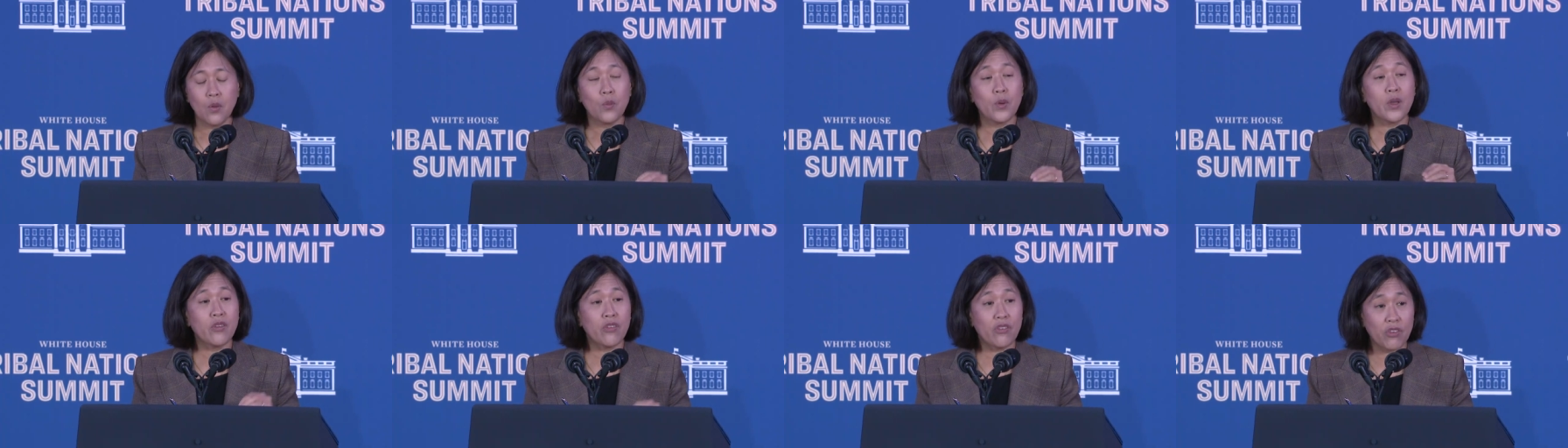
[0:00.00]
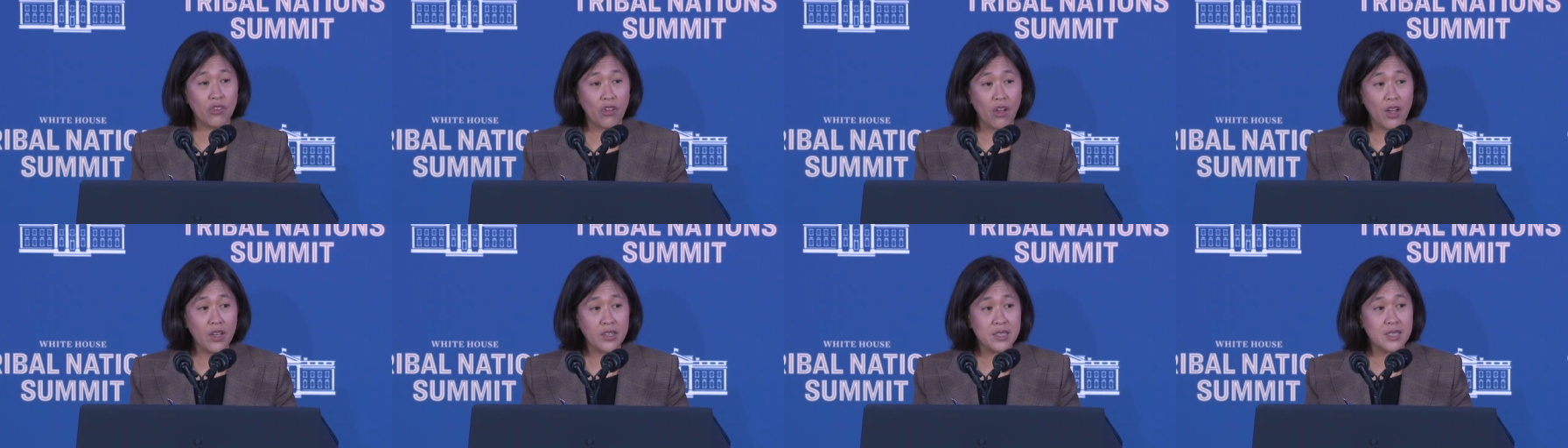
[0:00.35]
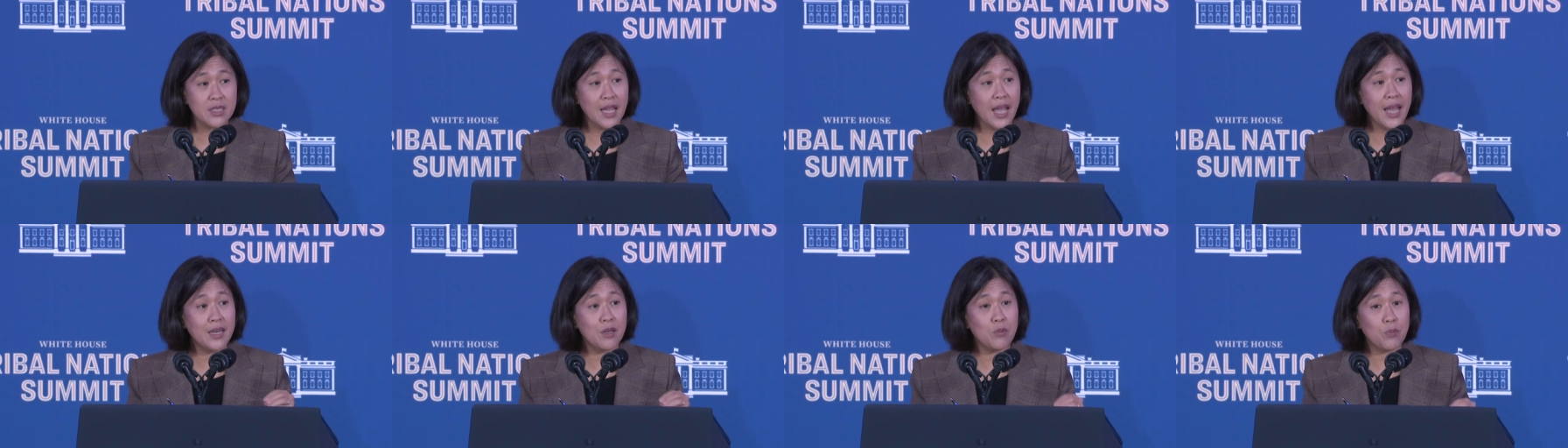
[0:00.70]
We
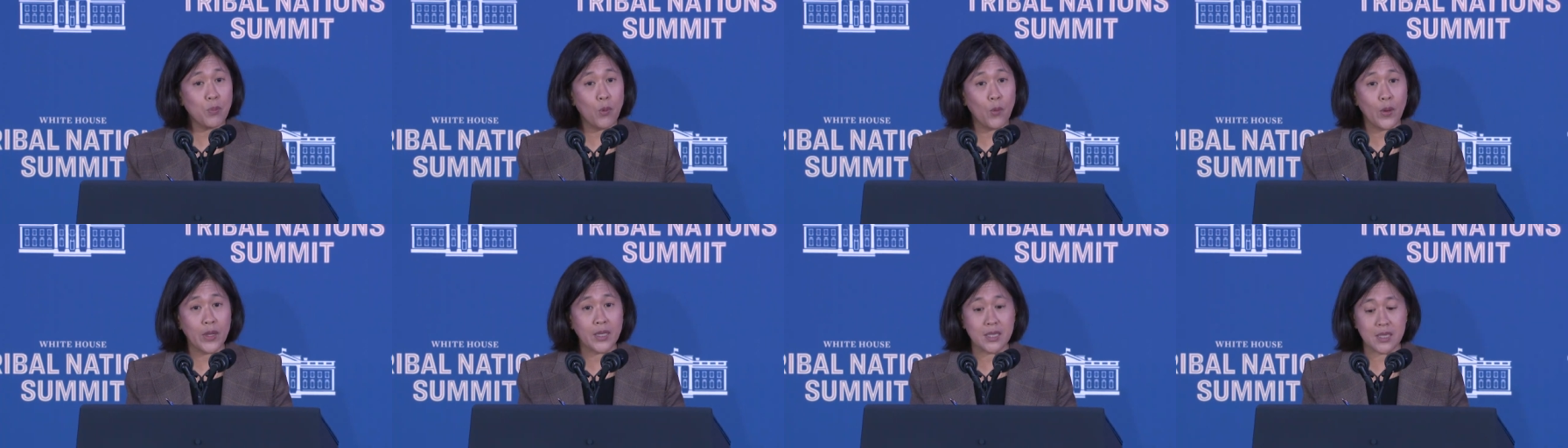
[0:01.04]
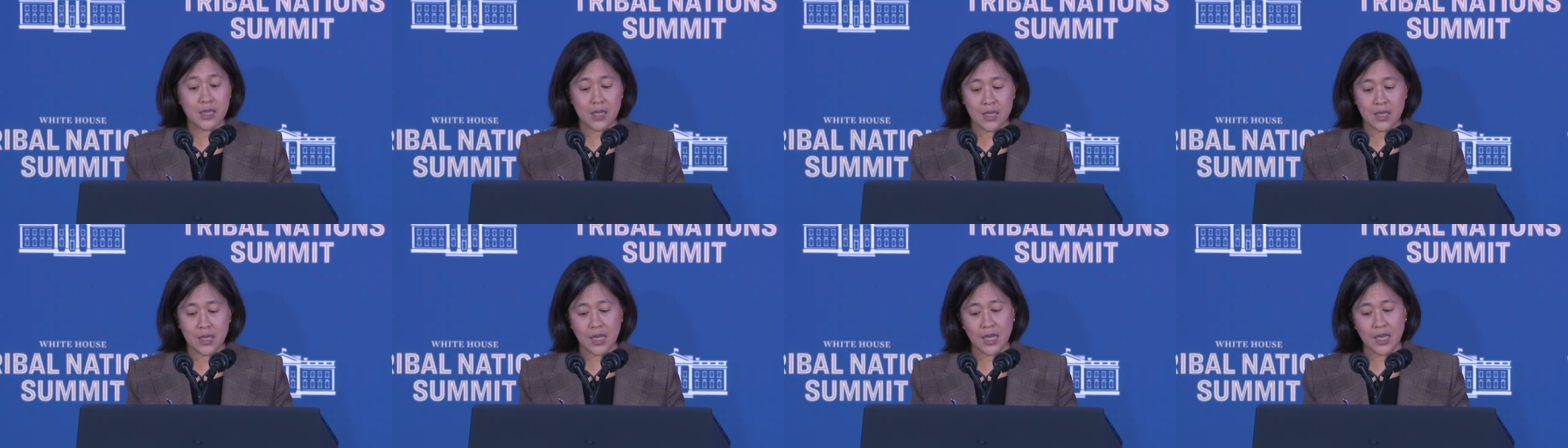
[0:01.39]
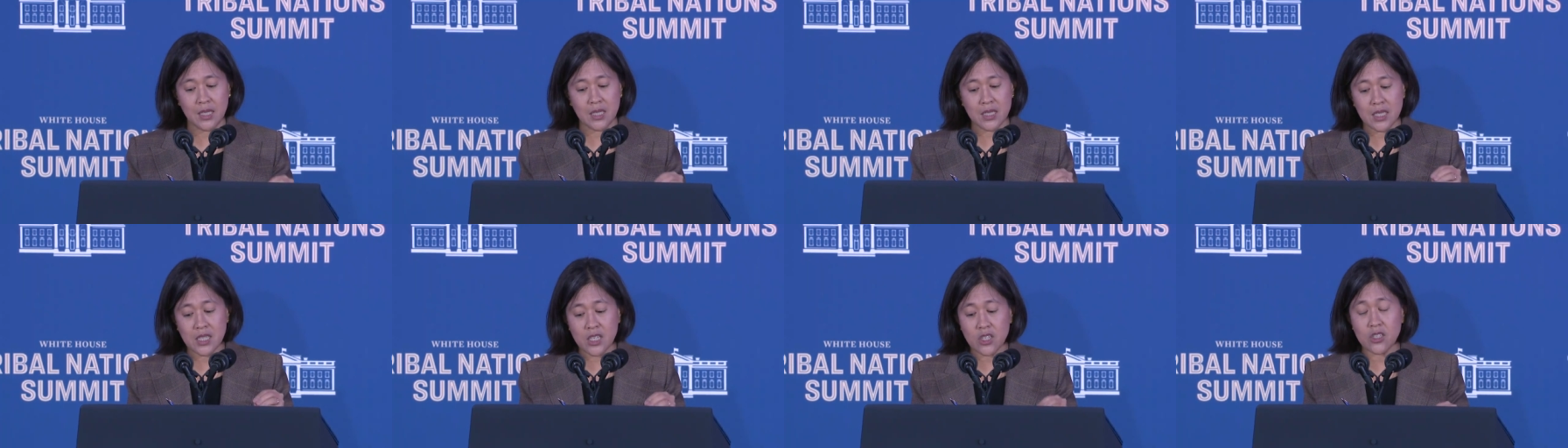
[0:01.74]
sought and appointed
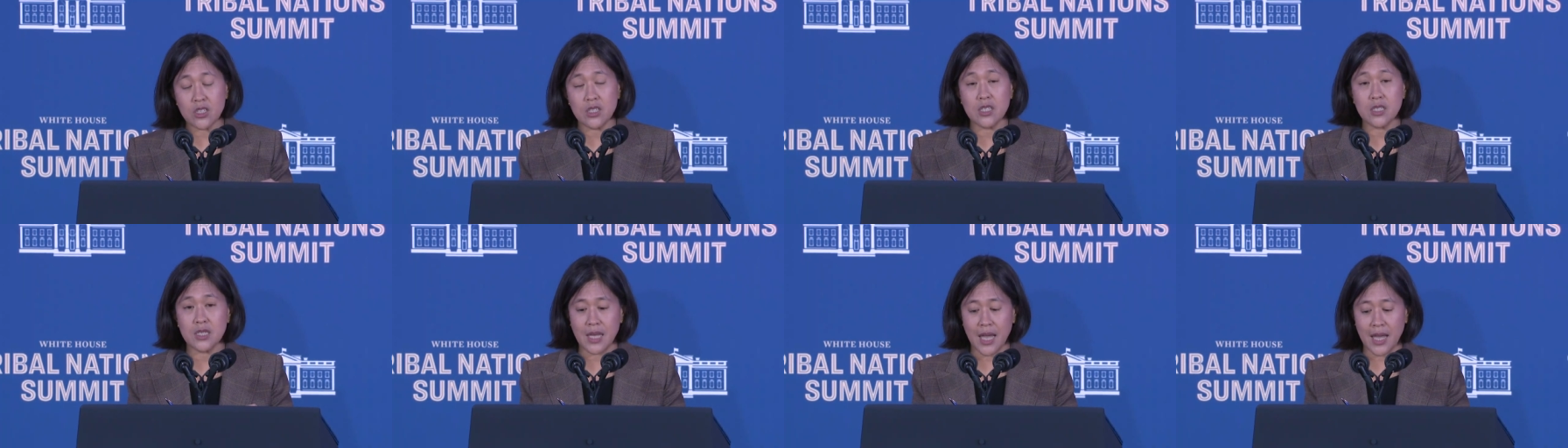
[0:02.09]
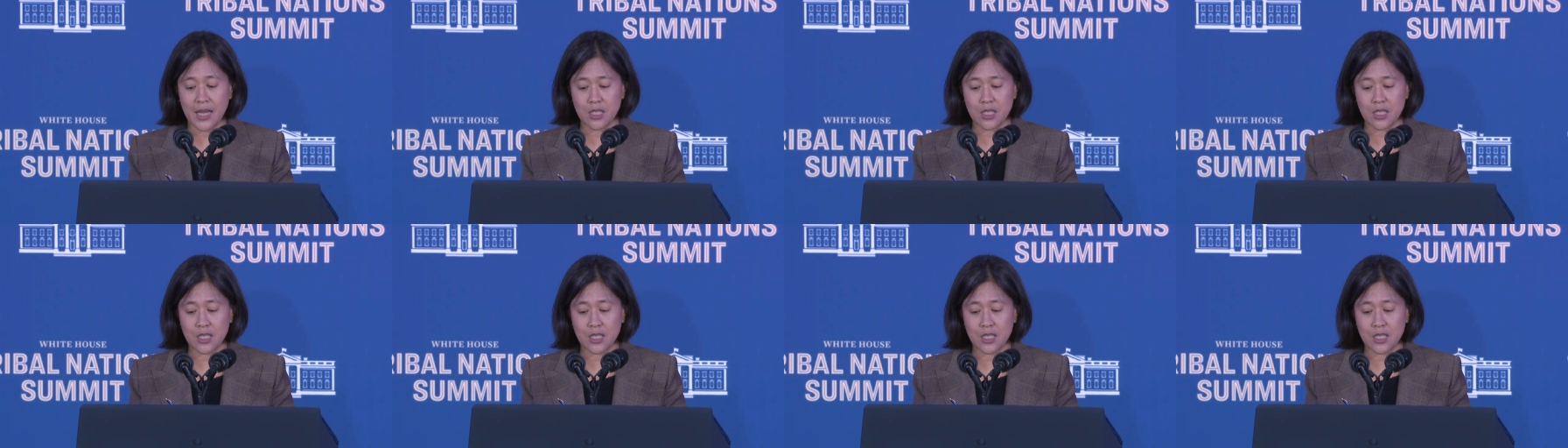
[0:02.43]
indigenous